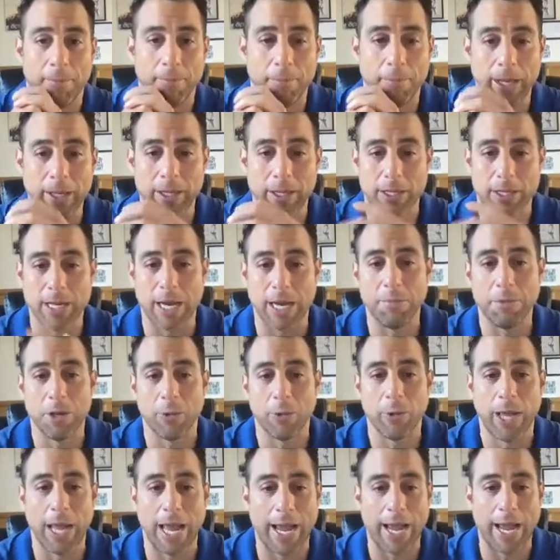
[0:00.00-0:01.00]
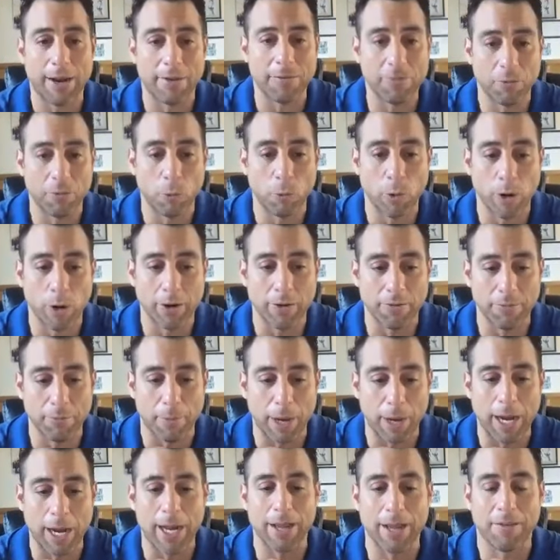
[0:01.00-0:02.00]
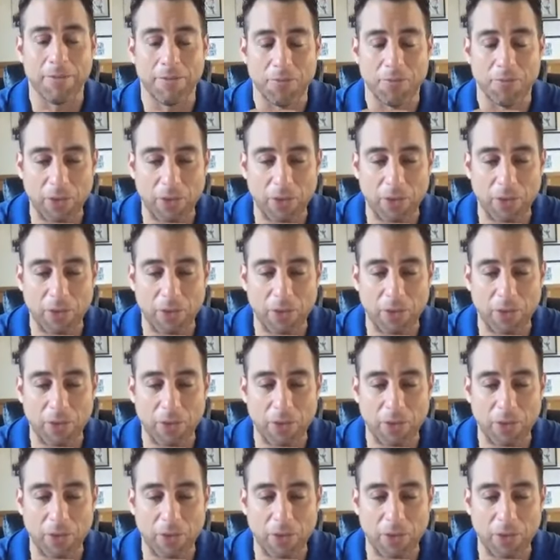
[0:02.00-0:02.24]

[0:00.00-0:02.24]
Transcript: In the time that we have, one of my